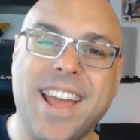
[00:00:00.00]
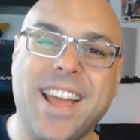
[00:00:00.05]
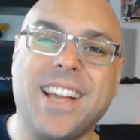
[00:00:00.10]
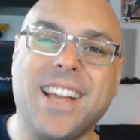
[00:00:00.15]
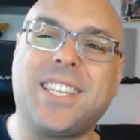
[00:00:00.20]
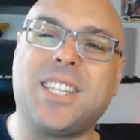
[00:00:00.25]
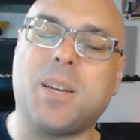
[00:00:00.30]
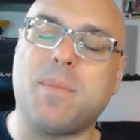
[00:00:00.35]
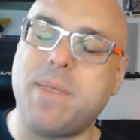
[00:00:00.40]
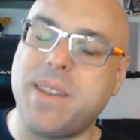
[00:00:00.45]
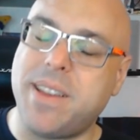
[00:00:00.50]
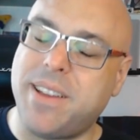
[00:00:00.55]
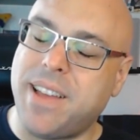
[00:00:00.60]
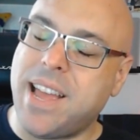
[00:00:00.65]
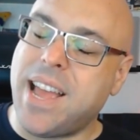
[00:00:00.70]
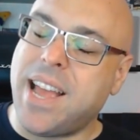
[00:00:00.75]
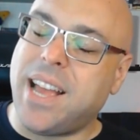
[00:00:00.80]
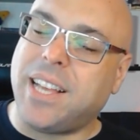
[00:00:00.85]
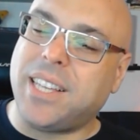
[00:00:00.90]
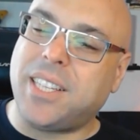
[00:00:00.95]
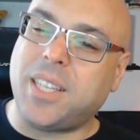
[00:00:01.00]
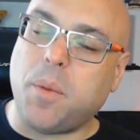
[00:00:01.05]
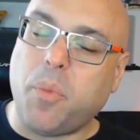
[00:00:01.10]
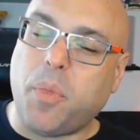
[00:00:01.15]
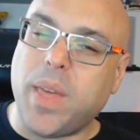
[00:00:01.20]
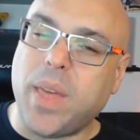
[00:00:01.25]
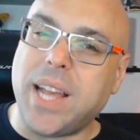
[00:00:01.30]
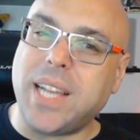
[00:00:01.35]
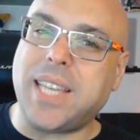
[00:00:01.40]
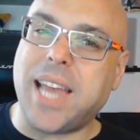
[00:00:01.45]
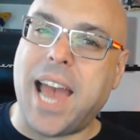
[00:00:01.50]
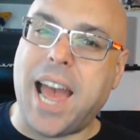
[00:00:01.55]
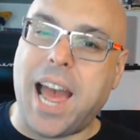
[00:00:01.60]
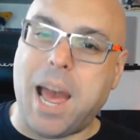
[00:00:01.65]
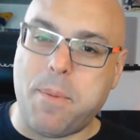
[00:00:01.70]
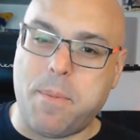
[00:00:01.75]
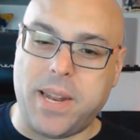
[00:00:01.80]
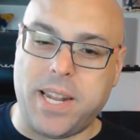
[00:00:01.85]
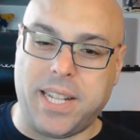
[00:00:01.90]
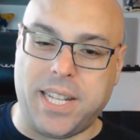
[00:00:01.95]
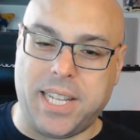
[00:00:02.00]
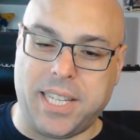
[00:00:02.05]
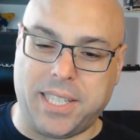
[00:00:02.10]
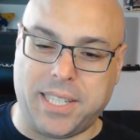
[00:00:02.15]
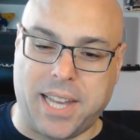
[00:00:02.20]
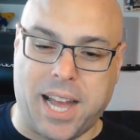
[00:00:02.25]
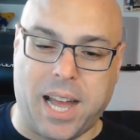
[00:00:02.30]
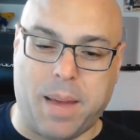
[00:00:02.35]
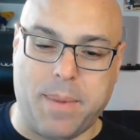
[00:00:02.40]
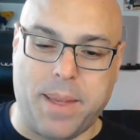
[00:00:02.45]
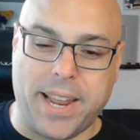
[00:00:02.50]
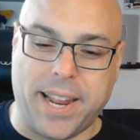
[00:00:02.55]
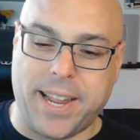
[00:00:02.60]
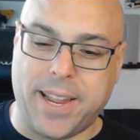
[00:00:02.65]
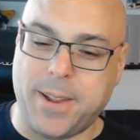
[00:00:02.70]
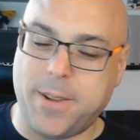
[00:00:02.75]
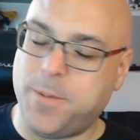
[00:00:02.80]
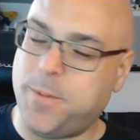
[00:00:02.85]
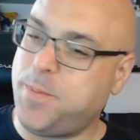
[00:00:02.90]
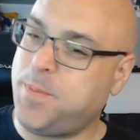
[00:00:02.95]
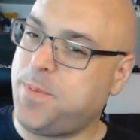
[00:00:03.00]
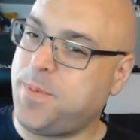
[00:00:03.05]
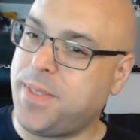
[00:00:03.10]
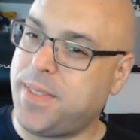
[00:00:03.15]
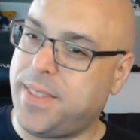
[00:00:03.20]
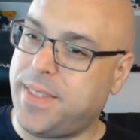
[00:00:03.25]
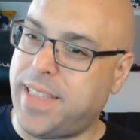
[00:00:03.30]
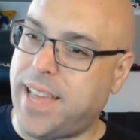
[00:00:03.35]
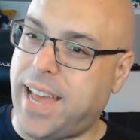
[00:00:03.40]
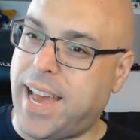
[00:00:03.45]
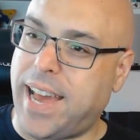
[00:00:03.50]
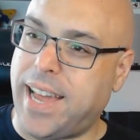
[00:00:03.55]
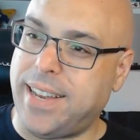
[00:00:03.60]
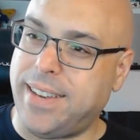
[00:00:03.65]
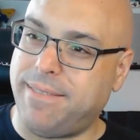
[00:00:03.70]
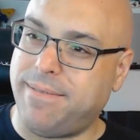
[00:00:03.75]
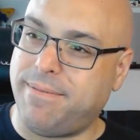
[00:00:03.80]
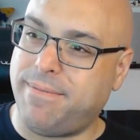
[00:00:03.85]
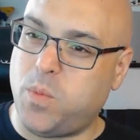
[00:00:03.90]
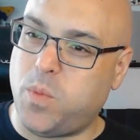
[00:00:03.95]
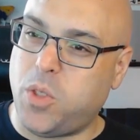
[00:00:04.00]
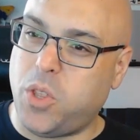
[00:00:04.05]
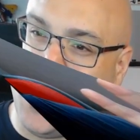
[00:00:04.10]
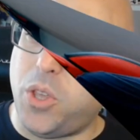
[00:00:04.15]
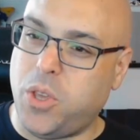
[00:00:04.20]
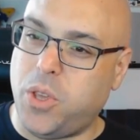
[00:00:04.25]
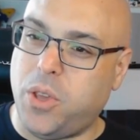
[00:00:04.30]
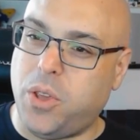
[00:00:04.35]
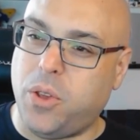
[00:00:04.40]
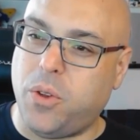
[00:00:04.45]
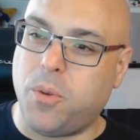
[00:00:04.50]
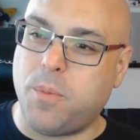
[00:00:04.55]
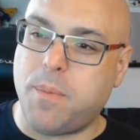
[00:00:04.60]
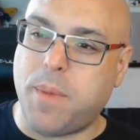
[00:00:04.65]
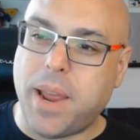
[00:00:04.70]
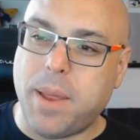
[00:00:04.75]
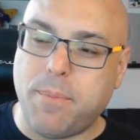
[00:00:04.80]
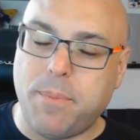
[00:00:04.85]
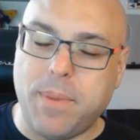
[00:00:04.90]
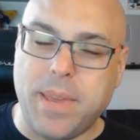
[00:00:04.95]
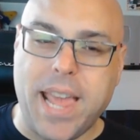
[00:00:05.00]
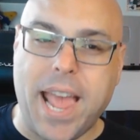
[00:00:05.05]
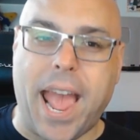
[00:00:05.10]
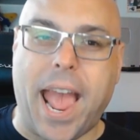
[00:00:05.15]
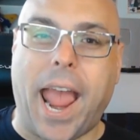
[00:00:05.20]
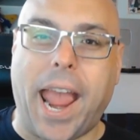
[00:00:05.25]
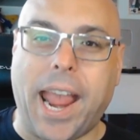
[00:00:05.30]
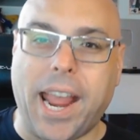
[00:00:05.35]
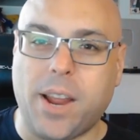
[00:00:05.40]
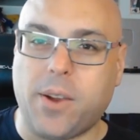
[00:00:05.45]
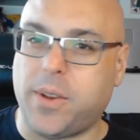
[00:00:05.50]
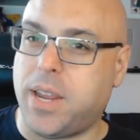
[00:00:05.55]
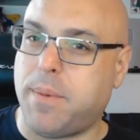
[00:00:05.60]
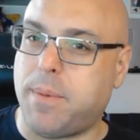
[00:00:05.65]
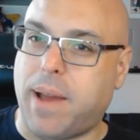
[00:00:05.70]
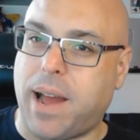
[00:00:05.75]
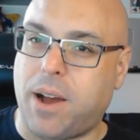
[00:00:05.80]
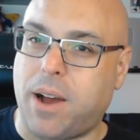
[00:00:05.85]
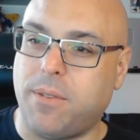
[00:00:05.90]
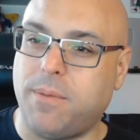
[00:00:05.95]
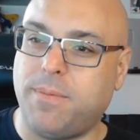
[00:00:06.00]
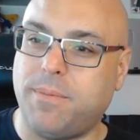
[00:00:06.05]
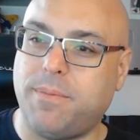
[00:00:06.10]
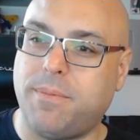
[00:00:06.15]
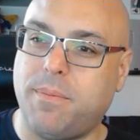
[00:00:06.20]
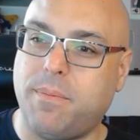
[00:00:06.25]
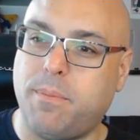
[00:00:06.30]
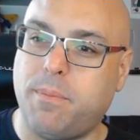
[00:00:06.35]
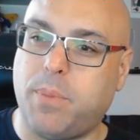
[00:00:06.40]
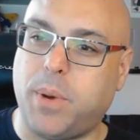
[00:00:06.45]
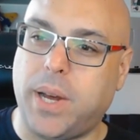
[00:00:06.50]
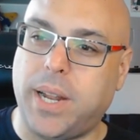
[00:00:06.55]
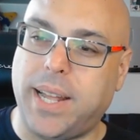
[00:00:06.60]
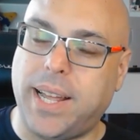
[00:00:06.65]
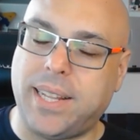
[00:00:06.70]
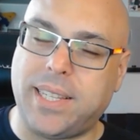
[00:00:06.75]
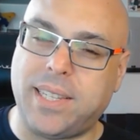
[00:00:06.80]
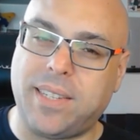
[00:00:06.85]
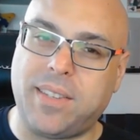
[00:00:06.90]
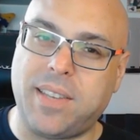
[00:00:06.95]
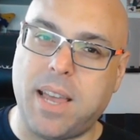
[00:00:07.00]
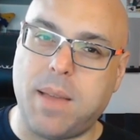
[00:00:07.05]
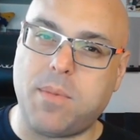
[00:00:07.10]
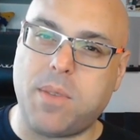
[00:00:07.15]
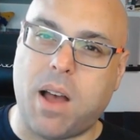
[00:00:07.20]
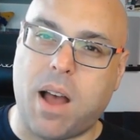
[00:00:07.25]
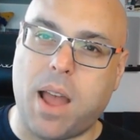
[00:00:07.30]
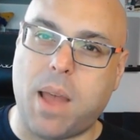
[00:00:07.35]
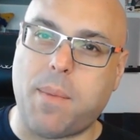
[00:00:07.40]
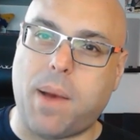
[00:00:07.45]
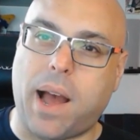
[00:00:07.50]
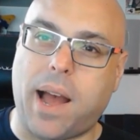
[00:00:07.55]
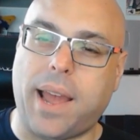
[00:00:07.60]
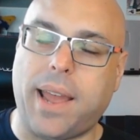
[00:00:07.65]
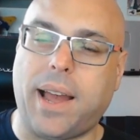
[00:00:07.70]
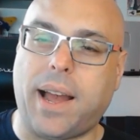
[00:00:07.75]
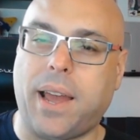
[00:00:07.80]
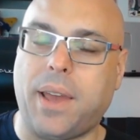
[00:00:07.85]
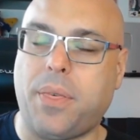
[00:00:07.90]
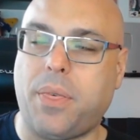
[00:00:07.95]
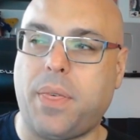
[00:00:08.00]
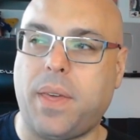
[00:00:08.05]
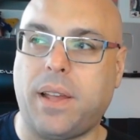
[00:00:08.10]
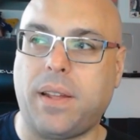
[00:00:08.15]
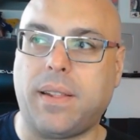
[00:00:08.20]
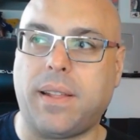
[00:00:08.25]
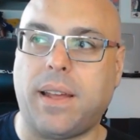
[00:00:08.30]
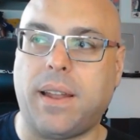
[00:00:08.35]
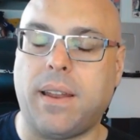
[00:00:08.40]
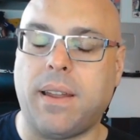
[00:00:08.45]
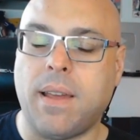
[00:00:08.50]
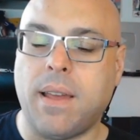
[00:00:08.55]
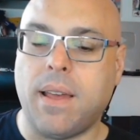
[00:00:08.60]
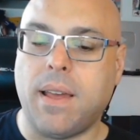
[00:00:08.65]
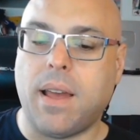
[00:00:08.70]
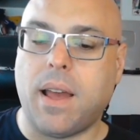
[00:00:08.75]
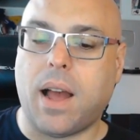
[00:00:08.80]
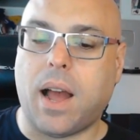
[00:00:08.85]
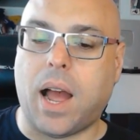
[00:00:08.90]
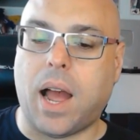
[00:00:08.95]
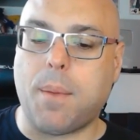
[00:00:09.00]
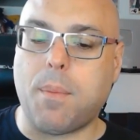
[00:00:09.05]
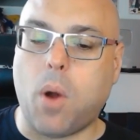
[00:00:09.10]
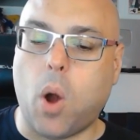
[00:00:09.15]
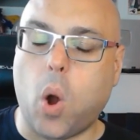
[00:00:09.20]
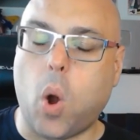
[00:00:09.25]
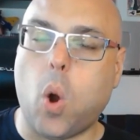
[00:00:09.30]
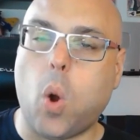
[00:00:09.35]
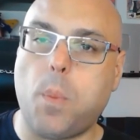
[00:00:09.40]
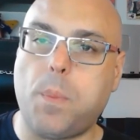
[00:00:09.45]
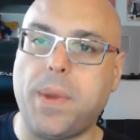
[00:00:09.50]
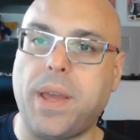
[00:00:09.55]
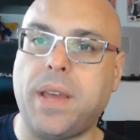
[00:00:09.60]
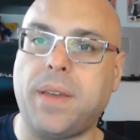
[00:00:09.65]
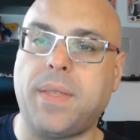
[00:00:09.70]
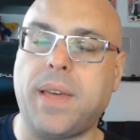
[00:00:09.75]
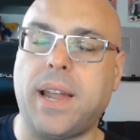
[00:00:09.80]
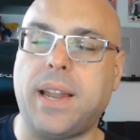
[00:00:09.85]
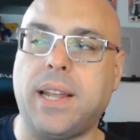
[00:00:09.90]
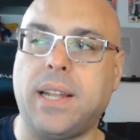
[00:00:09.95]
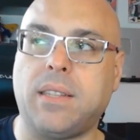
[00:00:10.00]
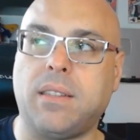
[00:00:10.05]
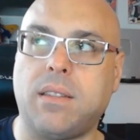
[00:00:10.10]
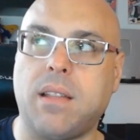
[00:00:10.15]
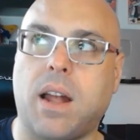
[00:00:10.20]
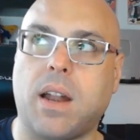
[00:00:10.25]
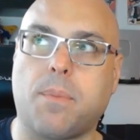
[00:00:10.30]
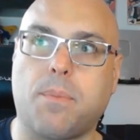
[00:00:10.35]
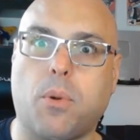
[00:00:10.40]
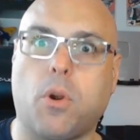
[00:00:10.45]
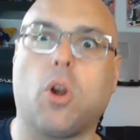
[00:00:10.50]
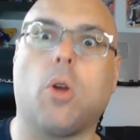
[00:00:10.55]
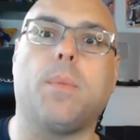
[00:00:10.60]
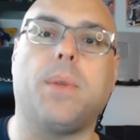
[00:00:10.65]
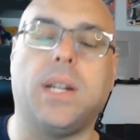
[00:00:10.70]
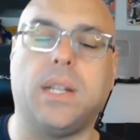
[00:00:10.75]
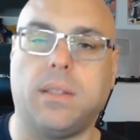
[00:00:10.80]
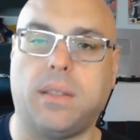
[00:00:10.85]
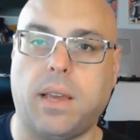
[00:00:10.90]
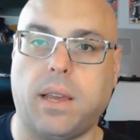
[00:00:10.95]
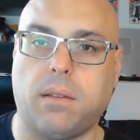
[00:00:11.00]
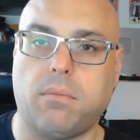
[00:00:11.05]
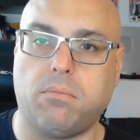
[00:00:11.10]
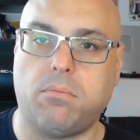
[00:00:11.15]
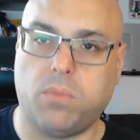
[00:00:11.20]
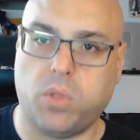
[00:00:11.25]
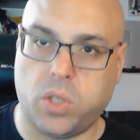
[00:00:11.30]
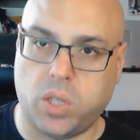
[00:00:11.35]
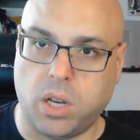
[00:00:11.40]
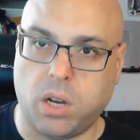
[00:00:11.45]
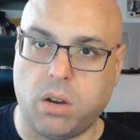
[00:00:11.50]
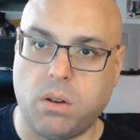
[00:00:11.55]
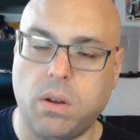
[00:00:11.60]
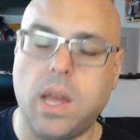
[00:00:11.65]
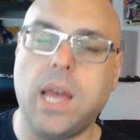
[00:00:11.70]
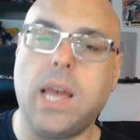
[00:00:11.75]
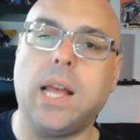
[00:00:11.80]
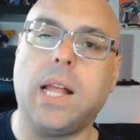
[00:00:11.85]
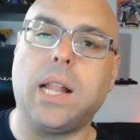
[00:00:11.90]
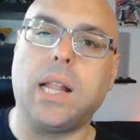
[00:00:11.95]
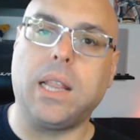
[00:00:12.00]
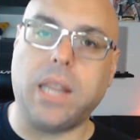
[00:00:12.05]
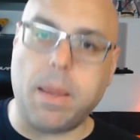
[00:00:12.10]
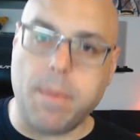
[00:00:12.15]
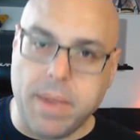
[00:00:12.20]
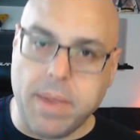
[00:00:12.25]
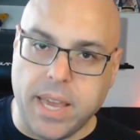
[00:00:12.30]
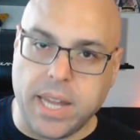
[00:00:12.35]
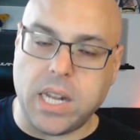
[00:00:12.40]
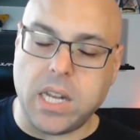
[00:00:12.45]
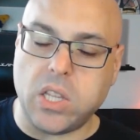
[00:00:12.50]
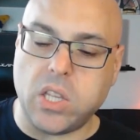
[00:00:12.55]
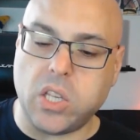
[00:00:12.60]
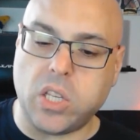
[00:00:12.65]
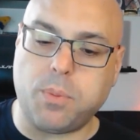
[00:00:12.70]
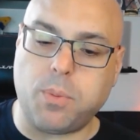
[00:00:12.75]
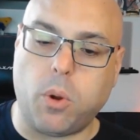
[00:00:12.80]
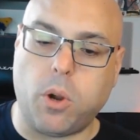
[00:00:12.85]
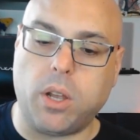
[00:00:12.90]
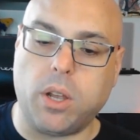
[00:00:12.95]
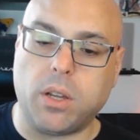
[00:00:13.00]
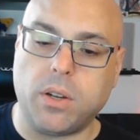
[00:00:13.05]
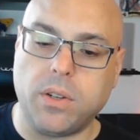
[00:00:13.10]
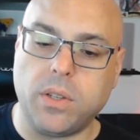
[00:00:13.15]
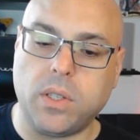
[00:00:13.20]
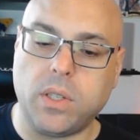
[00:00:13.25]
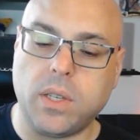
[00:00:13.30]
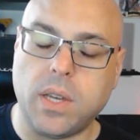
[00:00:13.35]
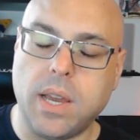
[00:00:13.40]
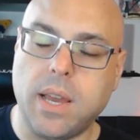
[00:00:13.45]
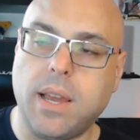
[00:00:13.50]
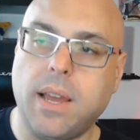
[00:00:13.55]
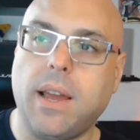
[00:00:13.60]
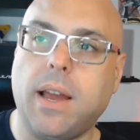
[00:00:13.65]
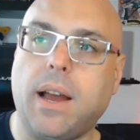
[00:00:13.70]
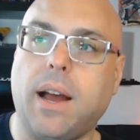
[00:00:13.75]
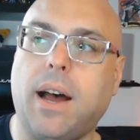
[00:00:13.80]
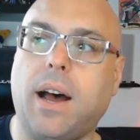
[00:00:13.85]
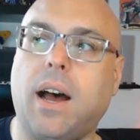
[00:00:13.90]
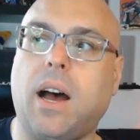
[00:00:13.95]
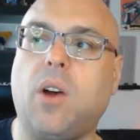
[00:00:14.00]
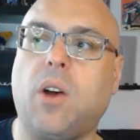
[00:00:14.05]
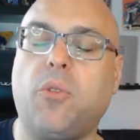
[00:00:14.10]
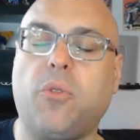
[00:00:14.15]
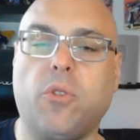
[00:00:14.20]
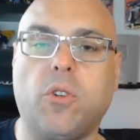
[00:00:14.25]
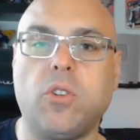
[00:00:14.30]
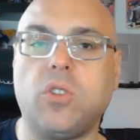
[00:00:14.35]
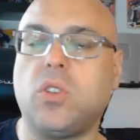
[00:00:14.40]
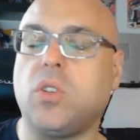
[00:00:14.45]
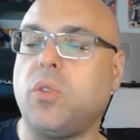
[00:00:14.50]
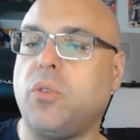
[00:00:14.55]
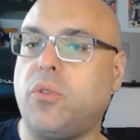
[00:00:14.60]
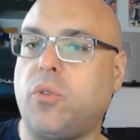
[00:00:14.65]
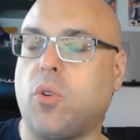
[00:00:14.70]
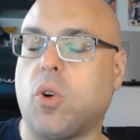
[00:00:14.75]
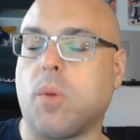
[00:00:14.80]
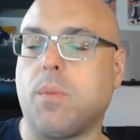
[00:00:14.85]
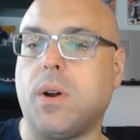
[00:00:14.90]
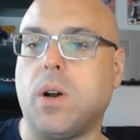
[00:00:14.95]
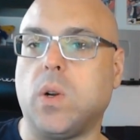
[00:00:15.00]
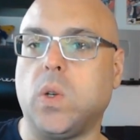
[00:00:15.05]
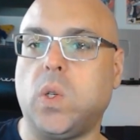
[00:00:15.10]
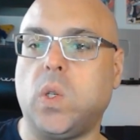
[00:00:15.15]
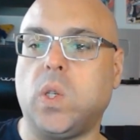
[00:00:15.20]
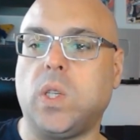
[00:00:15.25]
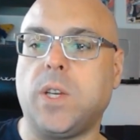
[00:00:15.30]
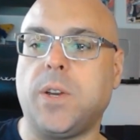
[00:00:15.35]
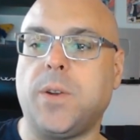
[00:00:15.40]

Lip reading: some things happen in this comic that you might be angry about. But at the same time, I think that I'm hoping that it's not a permanent thing. So let me get into the spoilers. First and foremost,